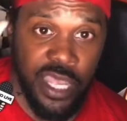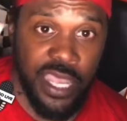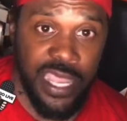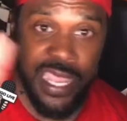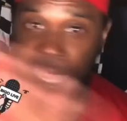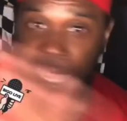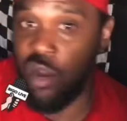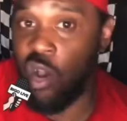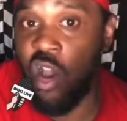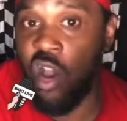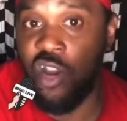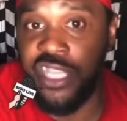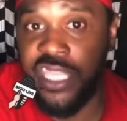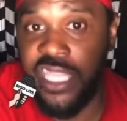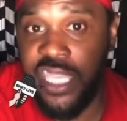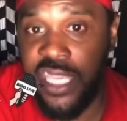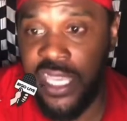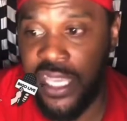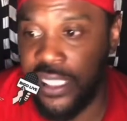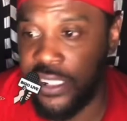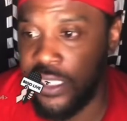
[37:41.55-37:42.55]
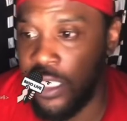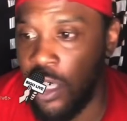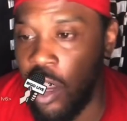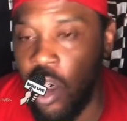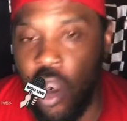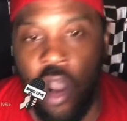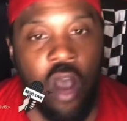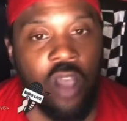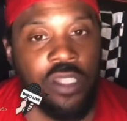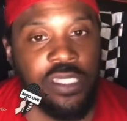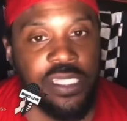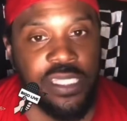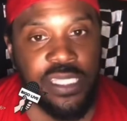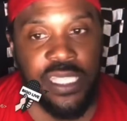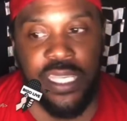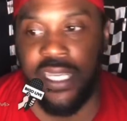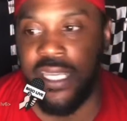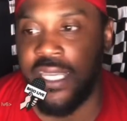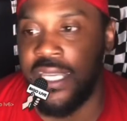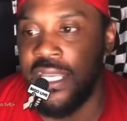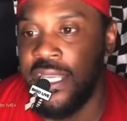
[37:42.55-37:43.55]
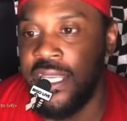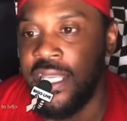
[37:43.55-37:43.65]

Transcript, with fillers: and all the kids, all sick.